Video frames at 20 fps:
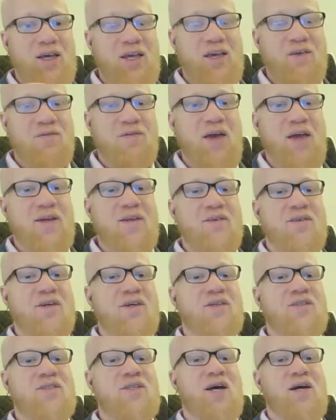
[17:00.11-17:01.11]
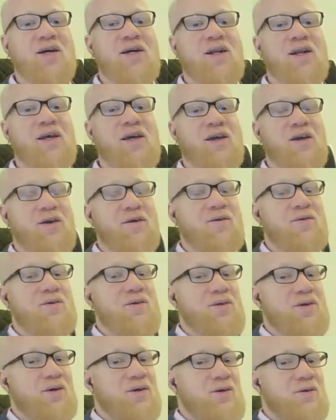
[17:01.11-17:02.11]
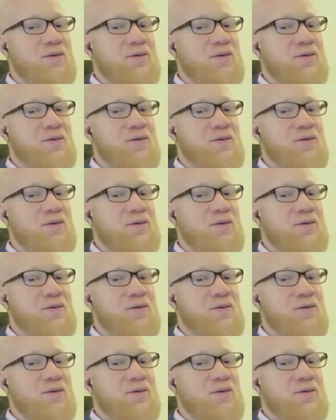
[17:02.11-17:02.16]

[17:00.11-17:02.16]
If anything is not clear,